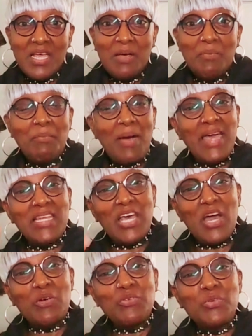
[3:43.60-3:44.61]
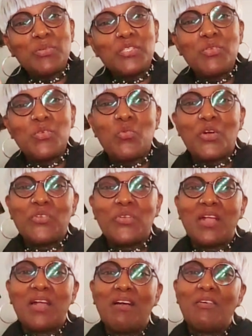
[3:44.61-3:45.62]
By now, you must be
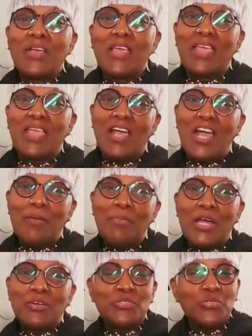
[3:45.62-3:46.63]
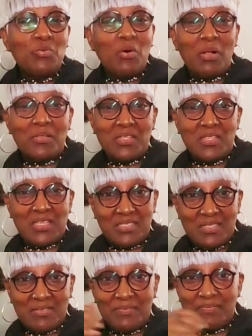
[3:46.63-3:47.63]
wondering, okay, how am I going to do all of
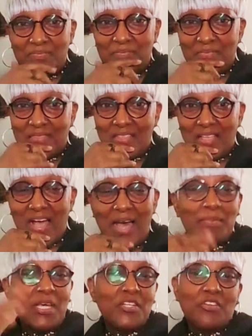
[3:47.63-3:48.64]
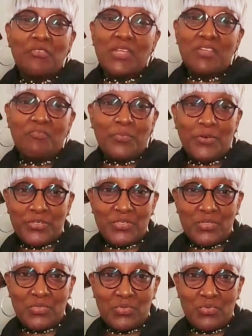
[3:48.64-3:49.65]
this? I'm not a creative
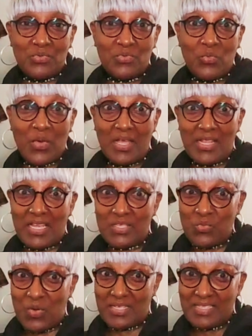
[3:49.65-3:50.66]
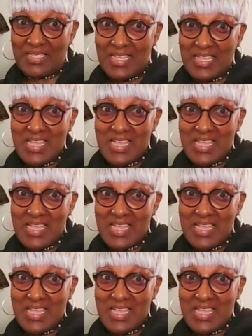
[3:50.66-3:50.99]
person. Well, guess what?